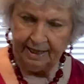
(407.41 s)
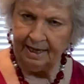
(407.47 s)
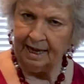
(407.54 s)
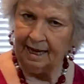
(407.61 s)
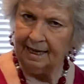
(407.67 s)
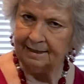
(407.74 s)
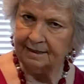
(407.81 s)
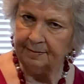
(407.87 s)
he
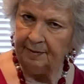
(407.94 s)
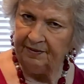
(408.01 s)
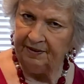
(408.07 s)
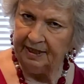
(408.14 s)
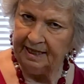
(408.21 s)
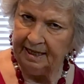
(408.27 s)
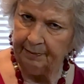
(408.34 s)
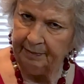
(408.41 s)
asked me if
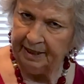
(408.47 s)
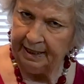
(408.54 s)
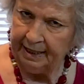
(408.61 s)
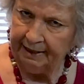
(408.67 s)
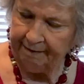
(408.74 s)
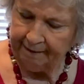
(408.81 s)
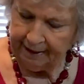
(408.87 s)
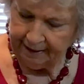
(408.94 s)
he'd get me
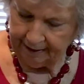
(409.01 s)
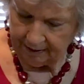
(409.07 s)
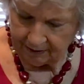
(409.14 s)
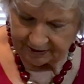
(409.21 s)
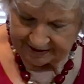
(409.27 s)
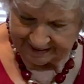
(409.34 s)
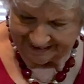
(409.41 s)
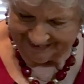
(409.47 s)
anything
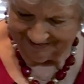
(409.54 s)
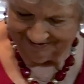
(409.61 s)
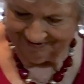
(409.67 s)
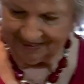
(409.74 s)
else.